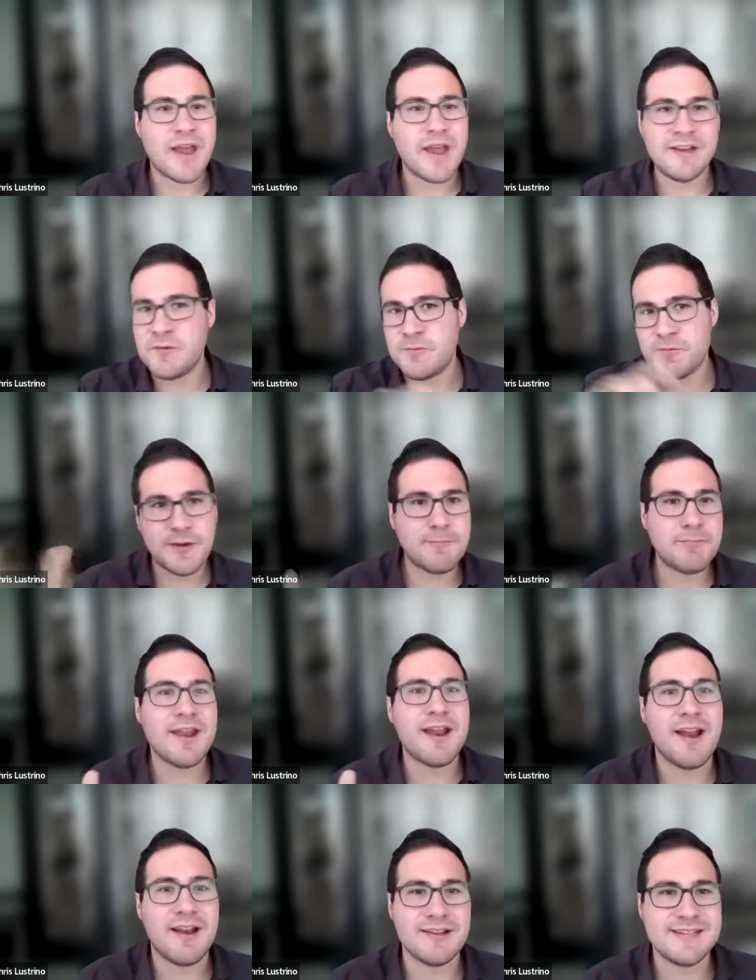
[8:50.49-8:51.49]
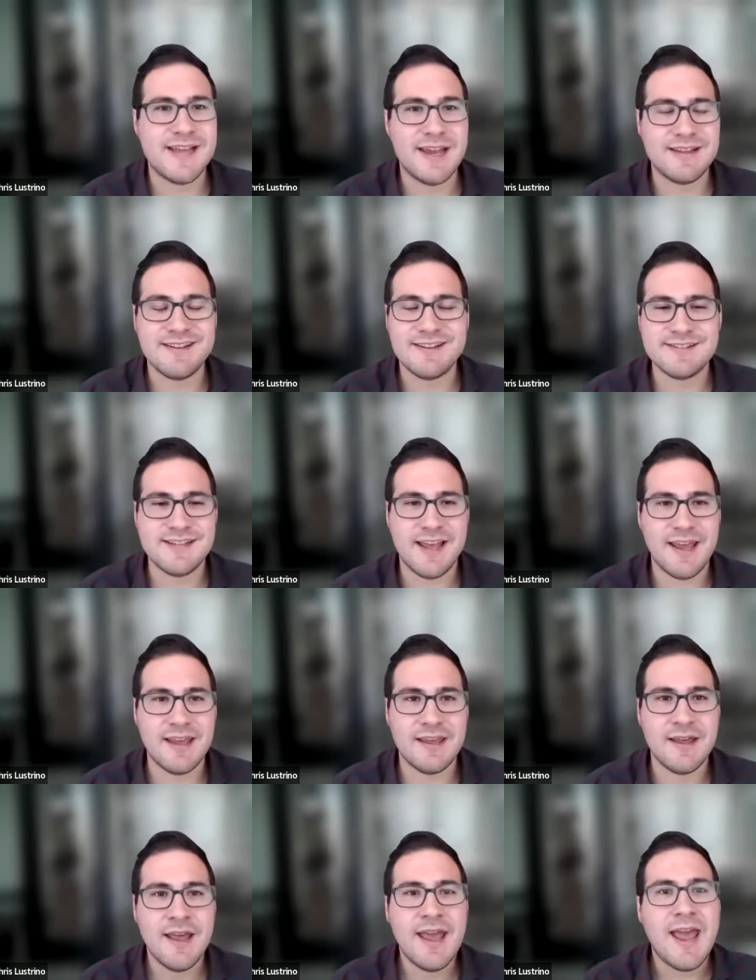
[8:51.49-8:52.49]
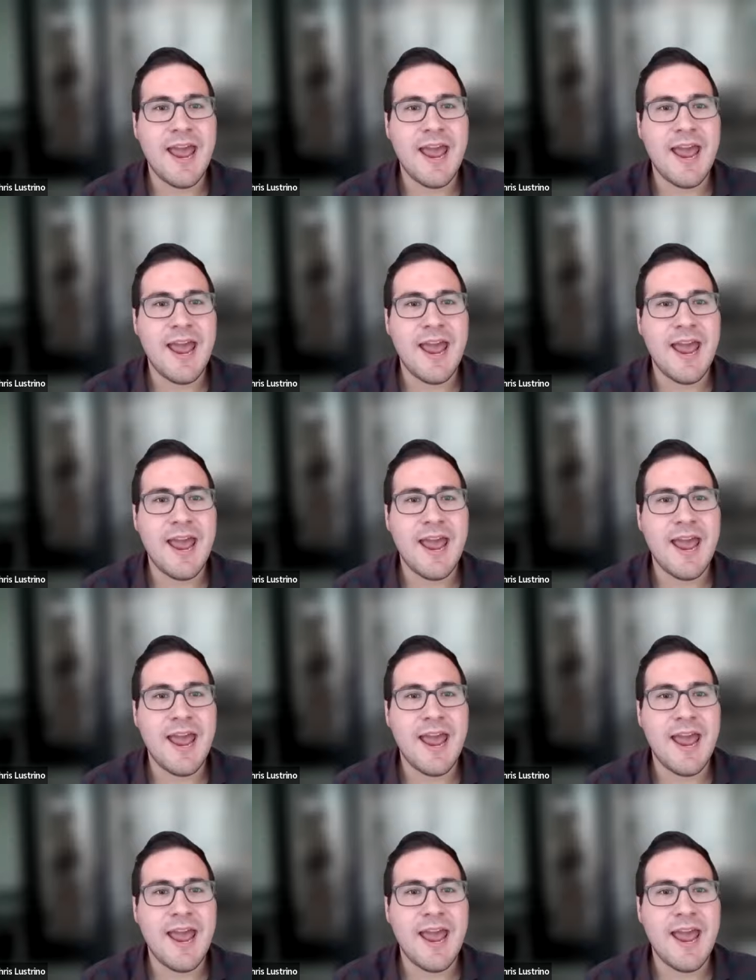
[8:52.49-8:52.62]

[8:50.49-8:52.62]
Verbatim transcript: And you flip that on its head and you say,